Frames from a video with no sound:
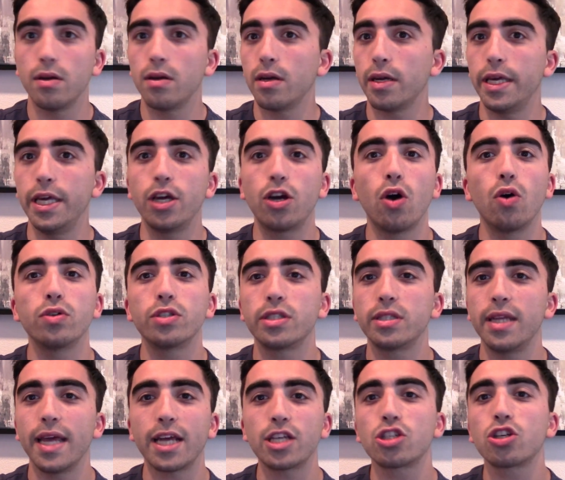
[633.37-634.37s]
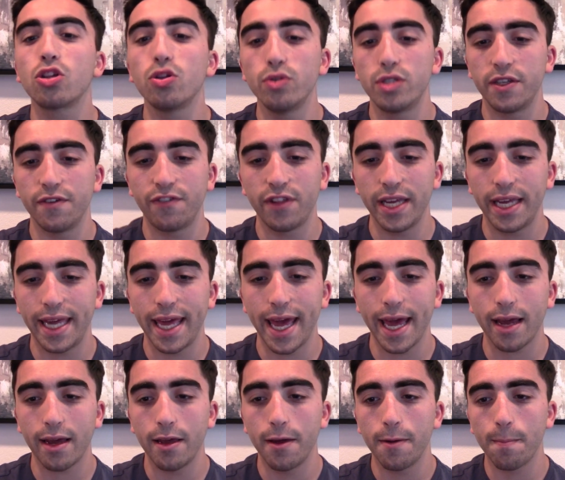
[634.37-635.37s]
He goes exclusively
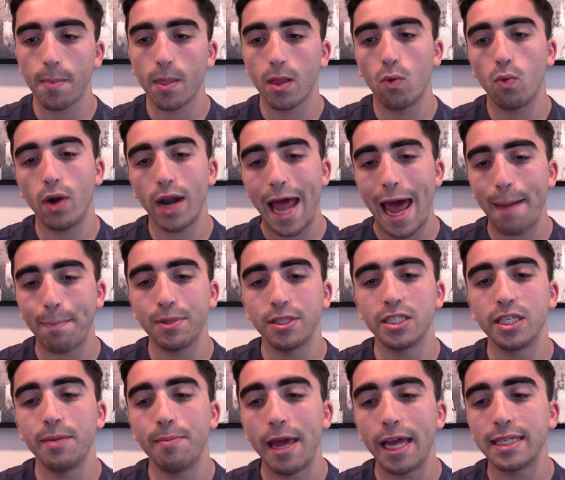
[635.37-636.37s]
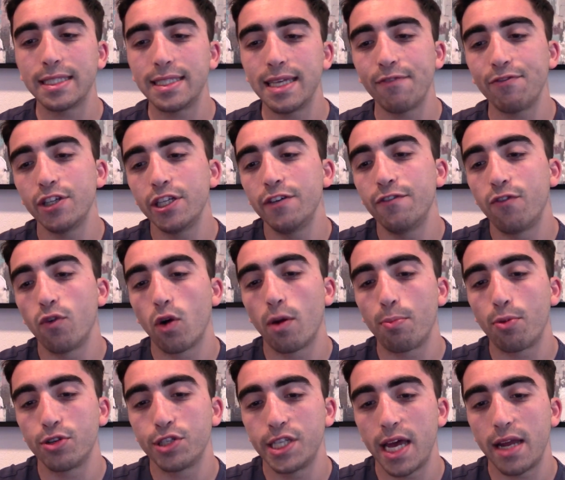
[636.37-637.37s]
kick. What happens? He makes
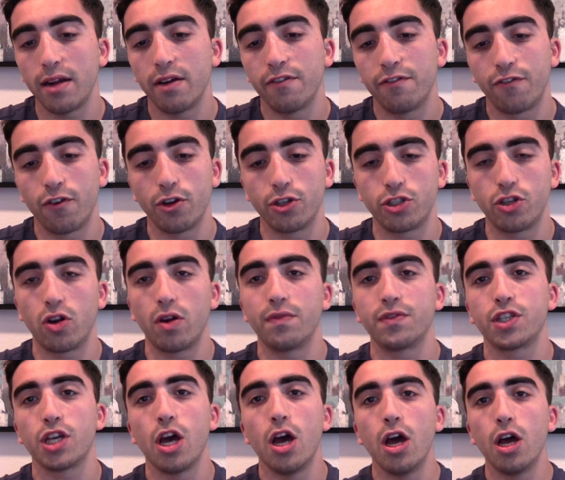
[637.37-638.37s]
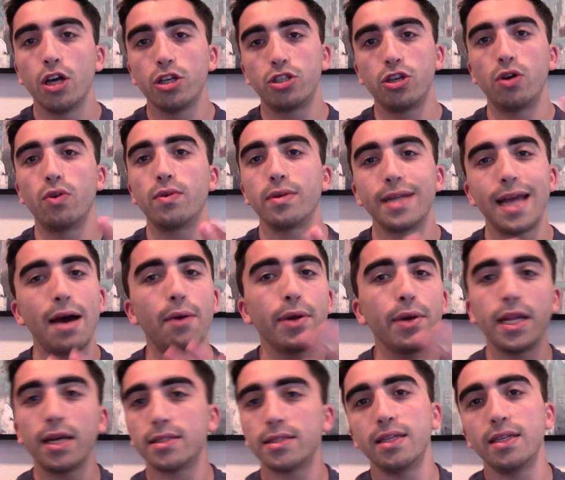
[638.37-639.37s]
74% of first serves. So now
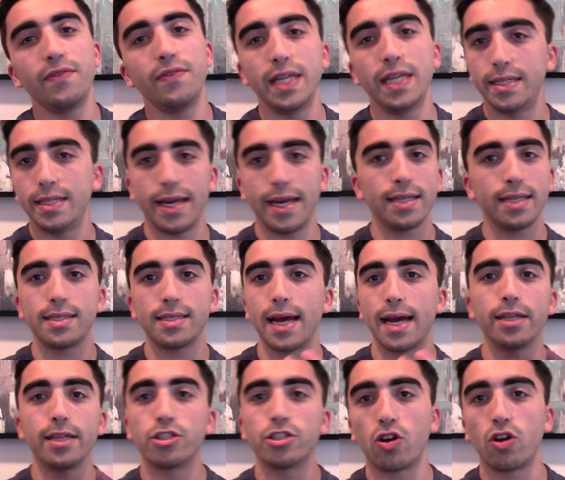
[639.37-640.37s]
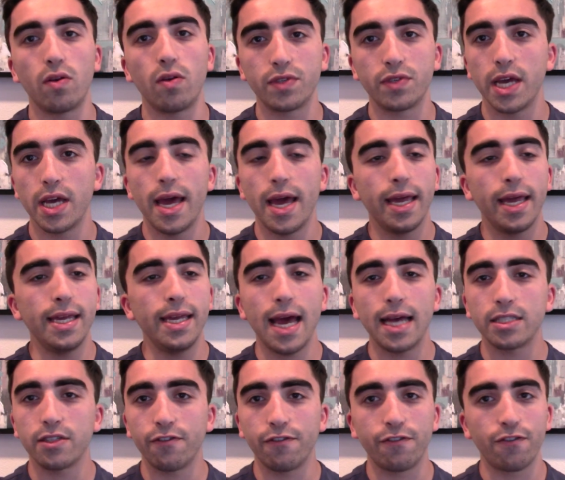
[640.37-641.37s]
he doesn't even need to hit second serves. He
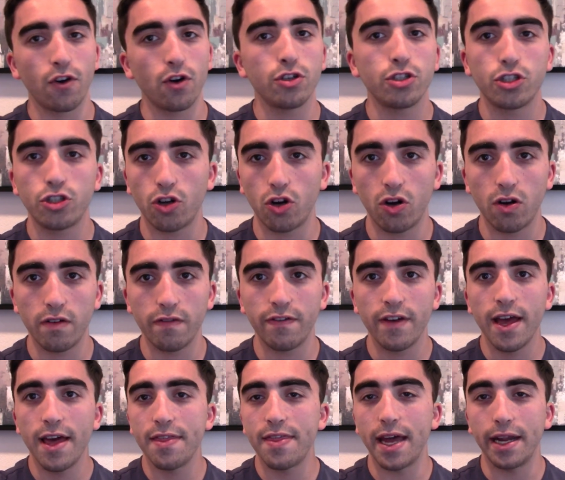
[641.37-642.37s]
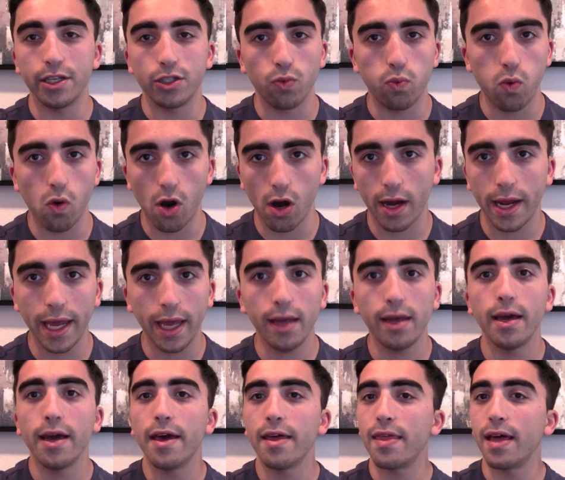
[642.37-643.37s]
has a first serve that is
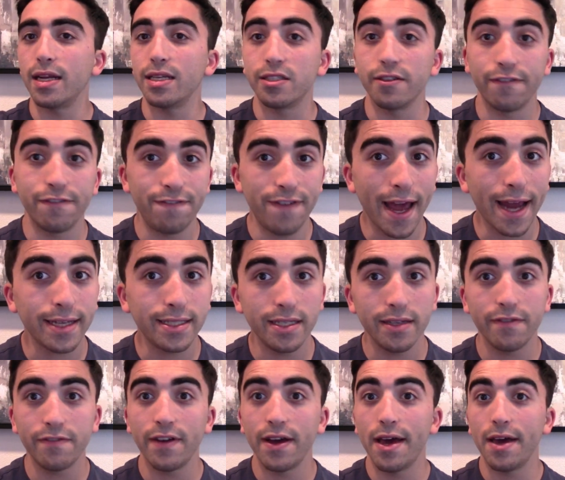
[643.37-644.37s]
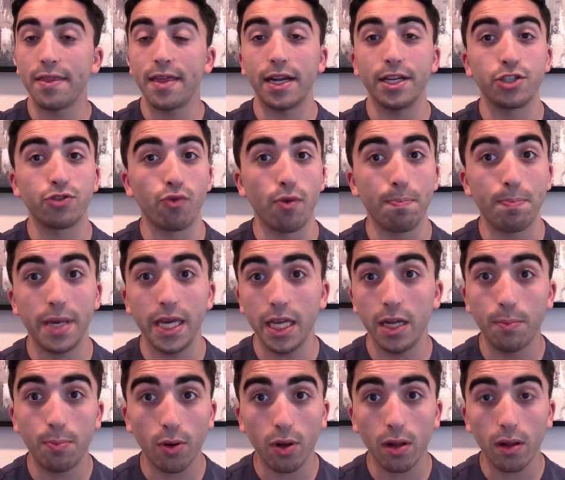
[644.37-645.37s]
working, that is effective, that is
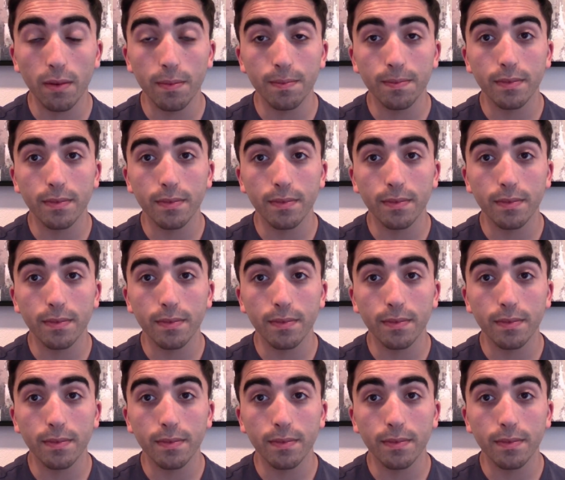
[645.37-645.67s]
repeatable.